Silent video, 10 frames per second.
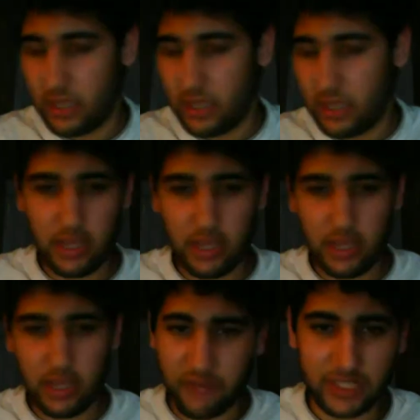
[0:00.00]
And
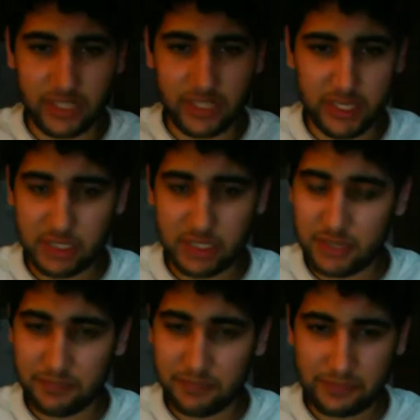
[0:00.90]
Grand Fantasia
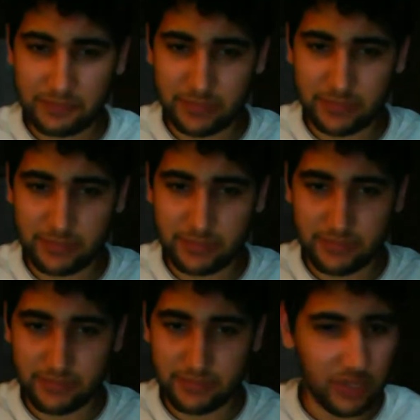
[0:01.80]

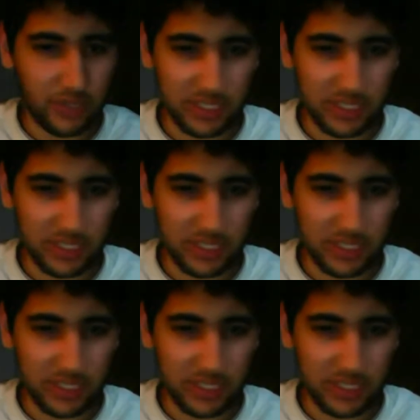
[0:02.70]
is